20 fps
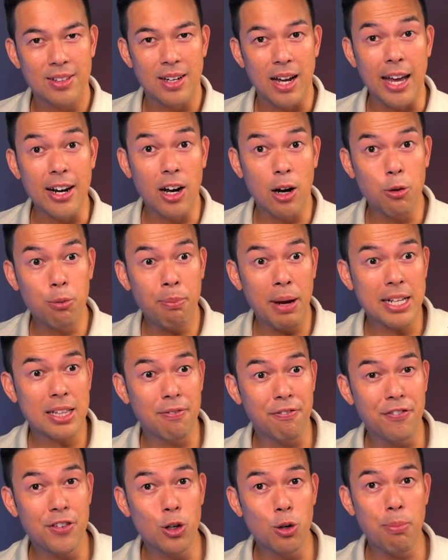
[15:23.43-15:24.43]
And I would make
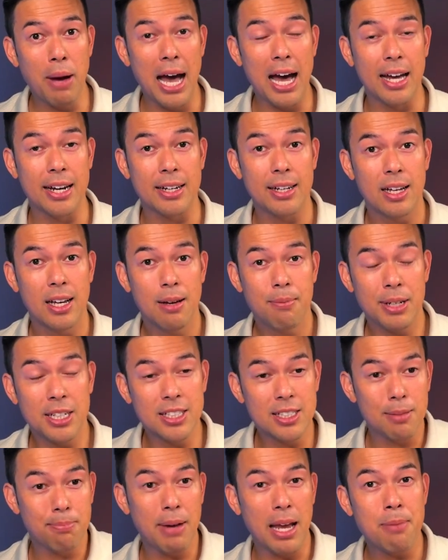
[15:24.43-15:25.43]
them feel bad
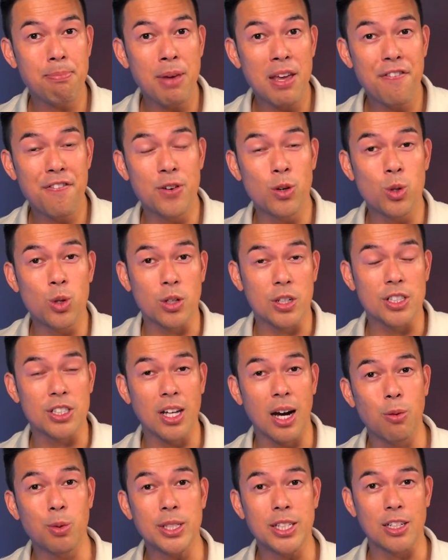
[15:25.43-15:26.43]
because it made me feel good because
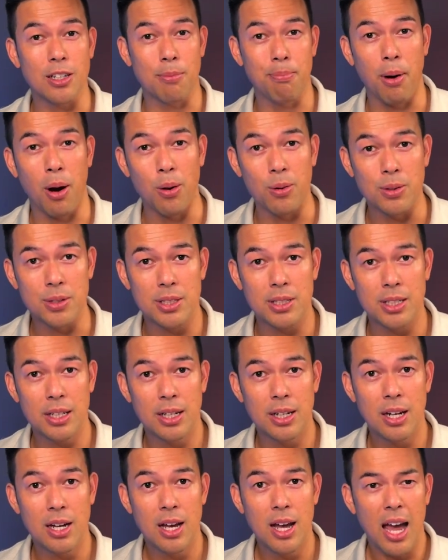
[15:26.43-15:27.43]
I wasn't composed.
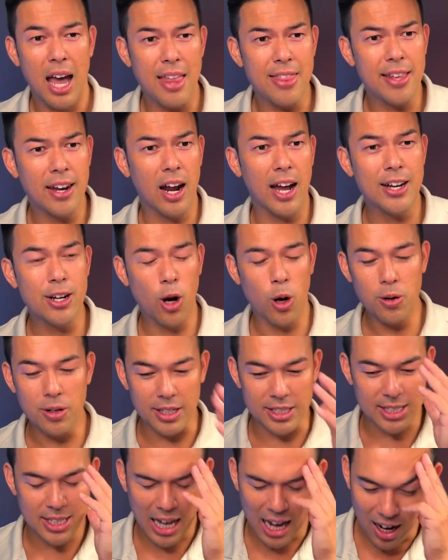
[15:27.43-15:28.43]
And then I
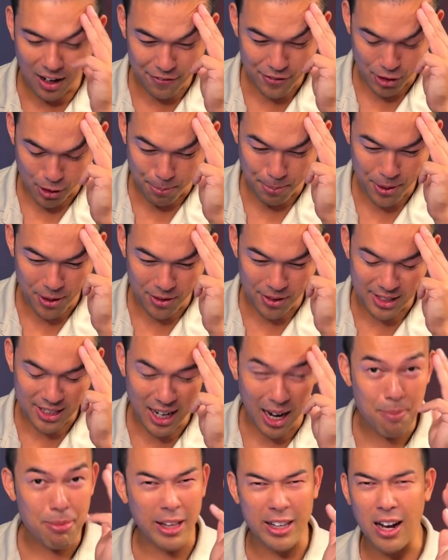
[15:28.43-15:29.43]
noticed after a period of
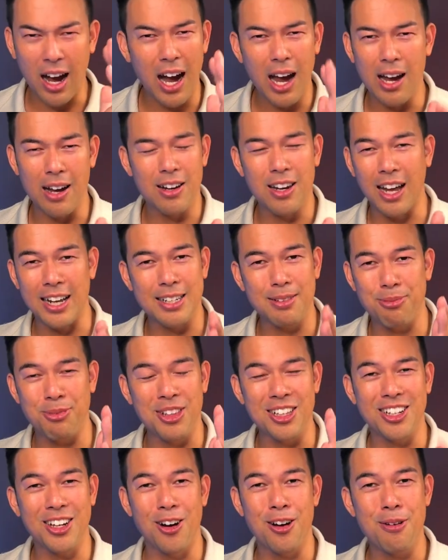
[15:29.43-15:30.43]
time, like I
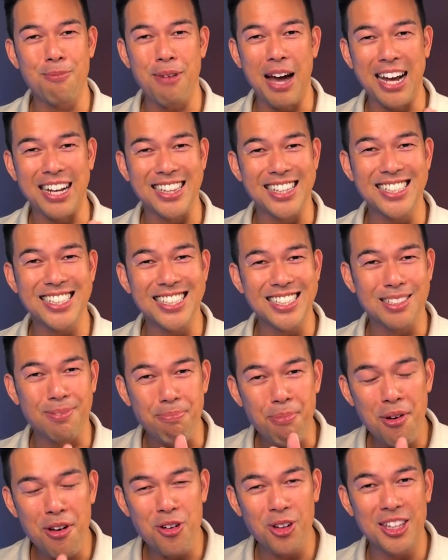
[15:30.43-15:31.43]
like going back, this is
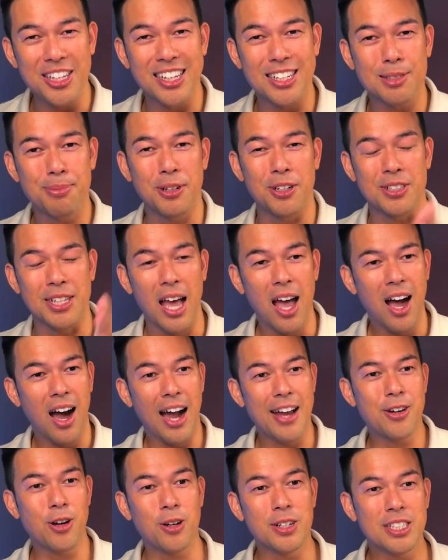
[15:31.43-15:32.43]
purely experience.
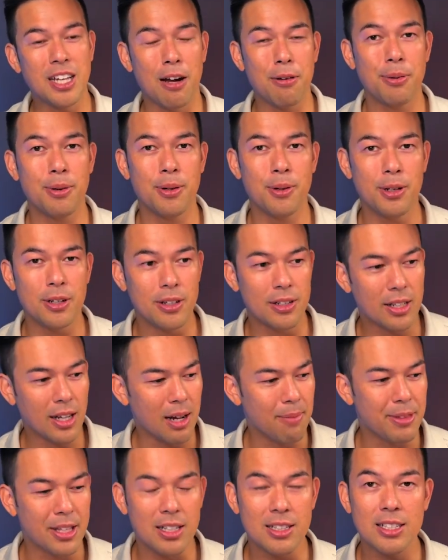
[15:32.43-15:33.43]
I noticed after a period of
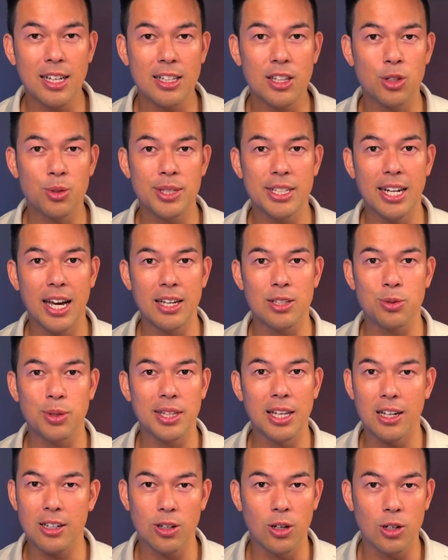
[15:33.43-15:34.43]
time, there's like three days where
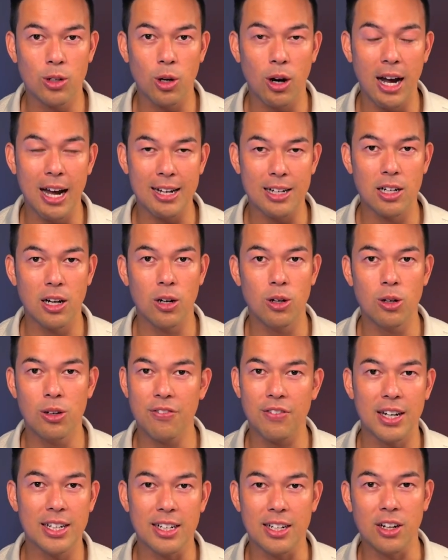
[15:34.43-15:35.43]
they go quiet, cold,
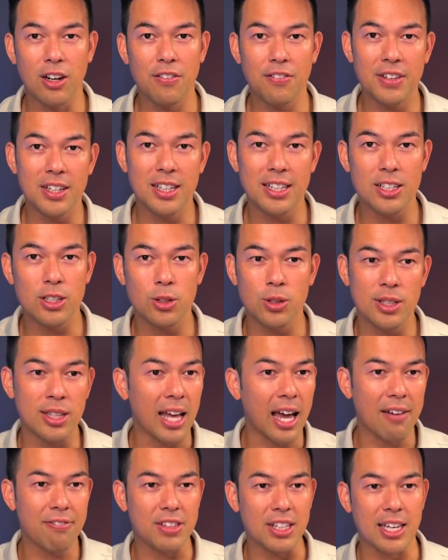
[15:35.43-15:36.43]
fucking not feeling good. They
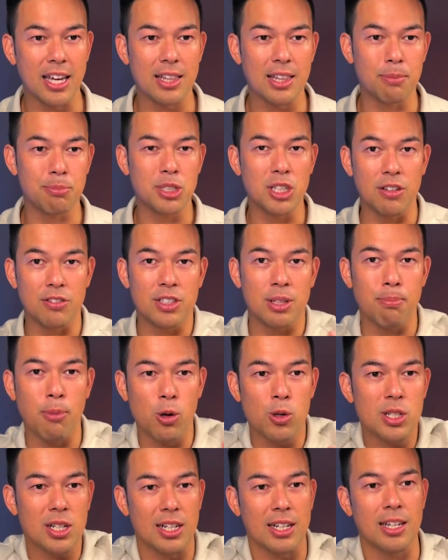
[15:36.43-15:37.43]
have to get themselves
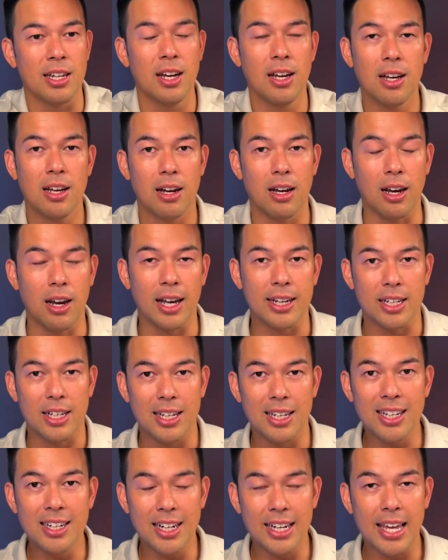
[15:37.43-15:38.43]
emotionally like
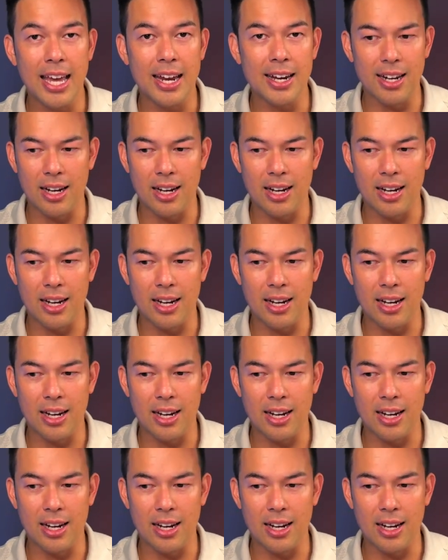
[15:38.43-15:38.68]
in again.